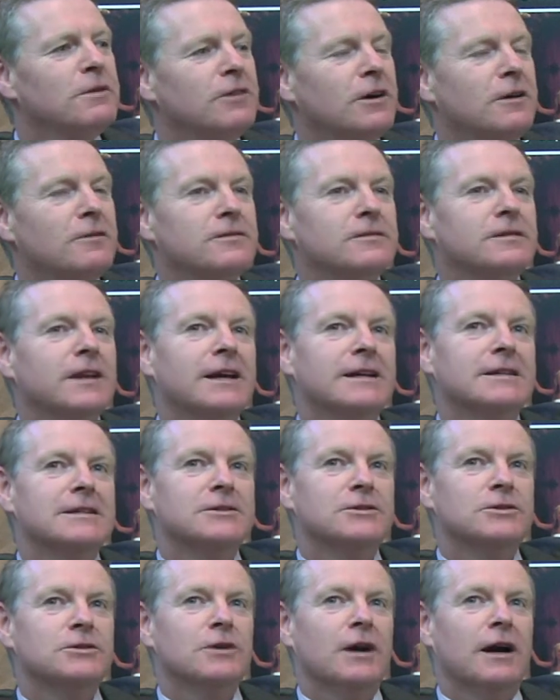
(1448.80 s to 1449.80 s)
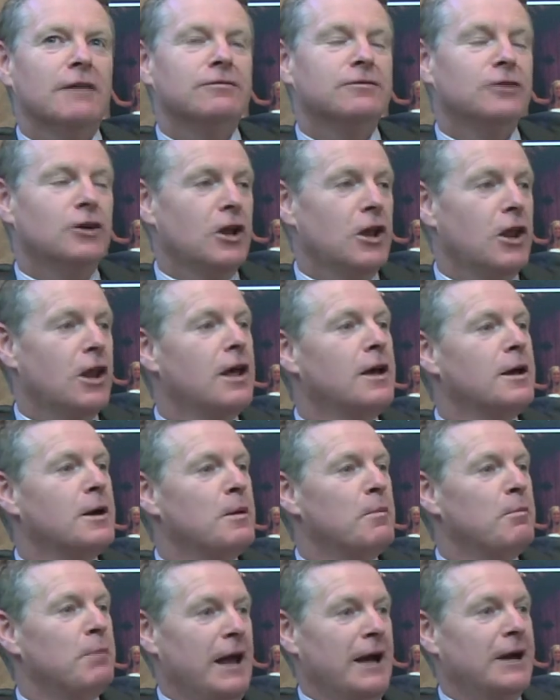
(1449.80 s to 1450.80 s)
often liked to do a full
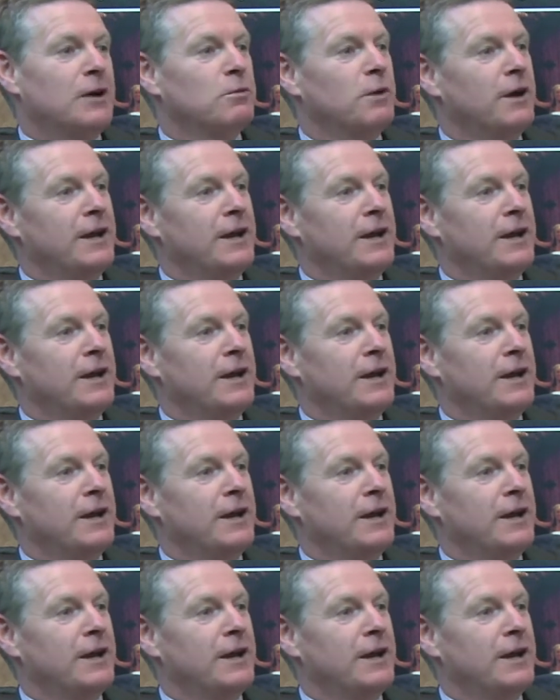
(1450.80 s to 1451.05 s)
black and white